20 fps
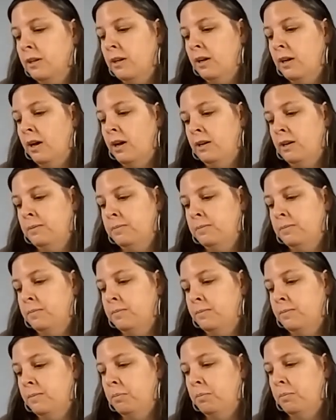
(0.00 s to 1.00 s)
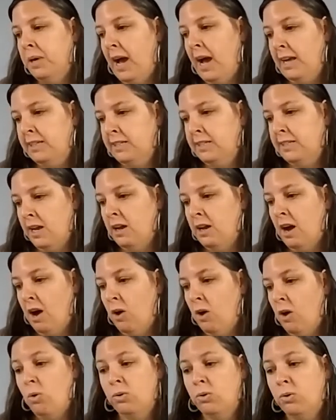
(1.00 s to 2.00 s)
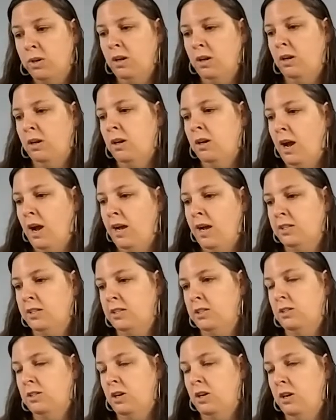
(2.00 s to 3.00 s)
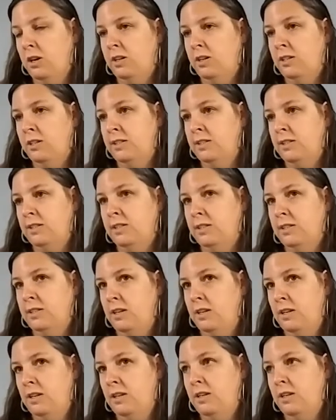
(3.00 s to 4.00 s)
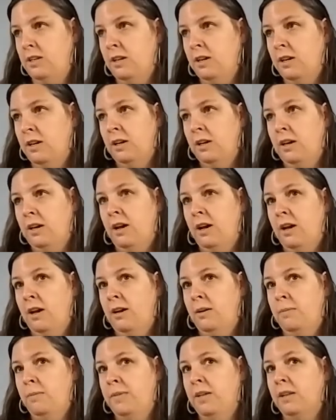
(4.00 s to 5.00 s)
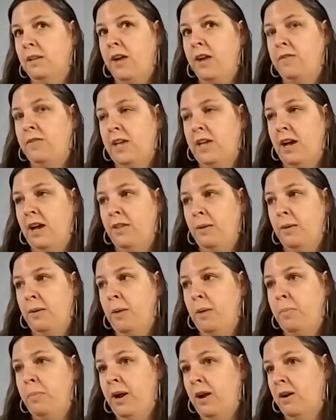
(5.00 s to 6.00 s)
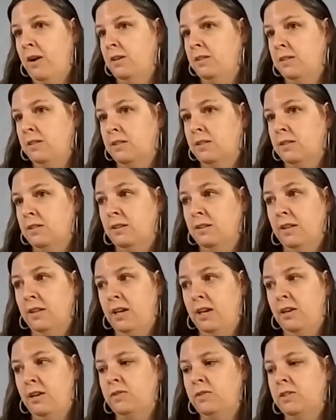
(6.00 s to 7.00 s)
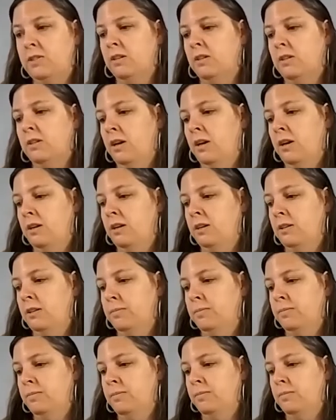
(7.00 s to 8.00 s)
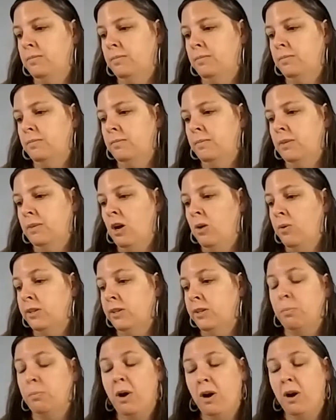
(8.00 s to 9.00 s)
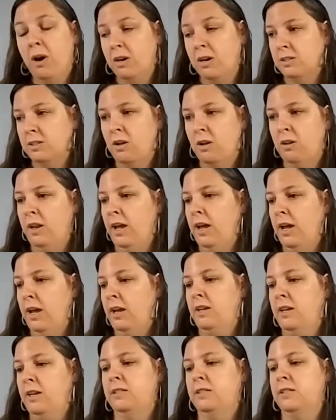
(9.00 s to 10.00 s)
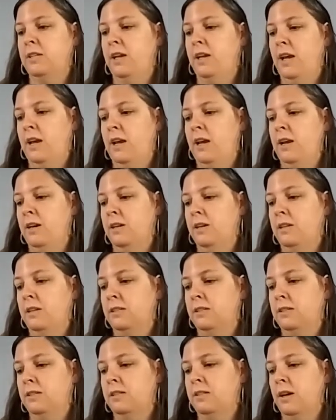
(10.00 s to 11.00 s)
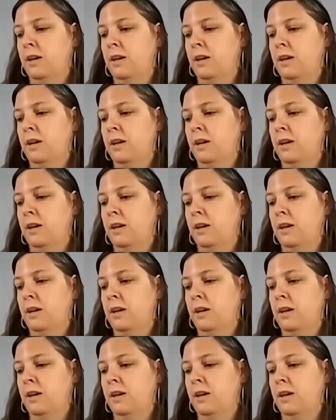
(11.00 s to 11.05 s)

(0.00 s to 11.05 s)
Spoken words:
But as I got older, I started to see the lifestyle that my parents lived, going to bars all night. And